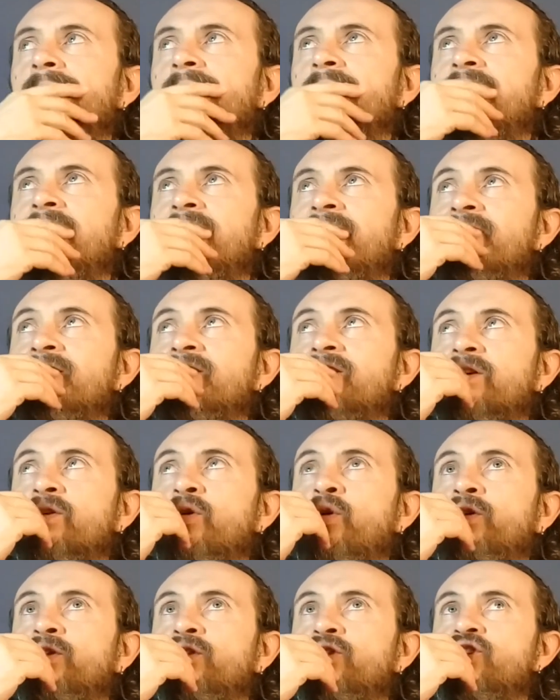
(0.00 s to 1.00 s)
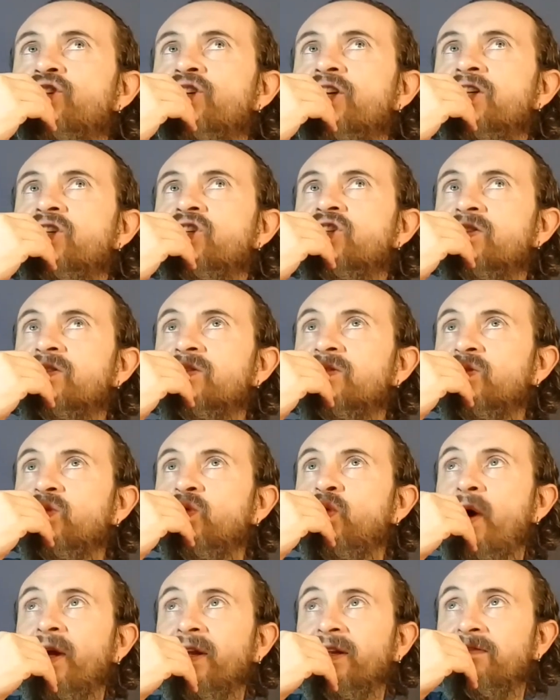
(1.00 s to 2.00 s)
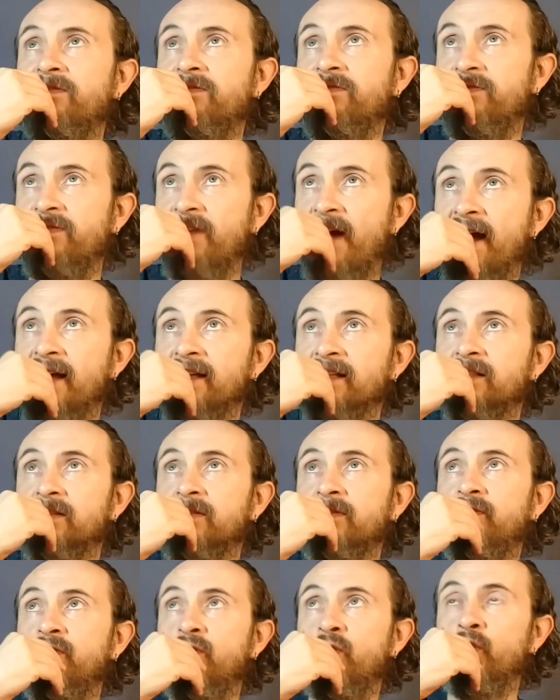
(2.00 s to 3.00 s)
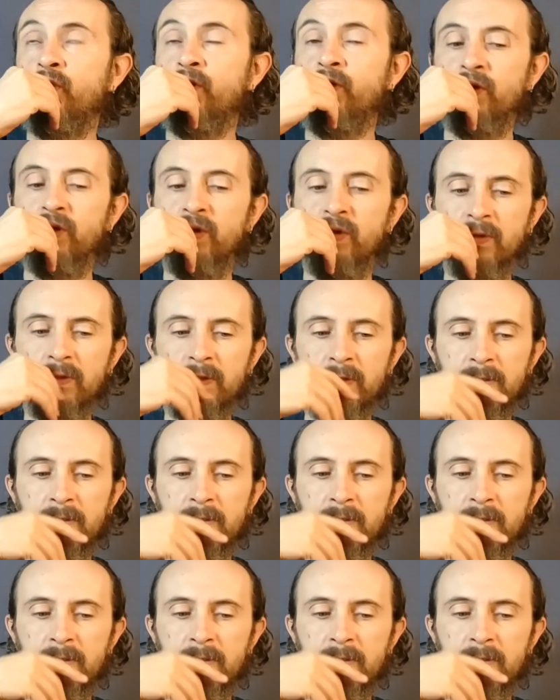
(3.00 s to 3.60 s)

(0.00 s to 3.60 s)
things are going to change quite fast for you.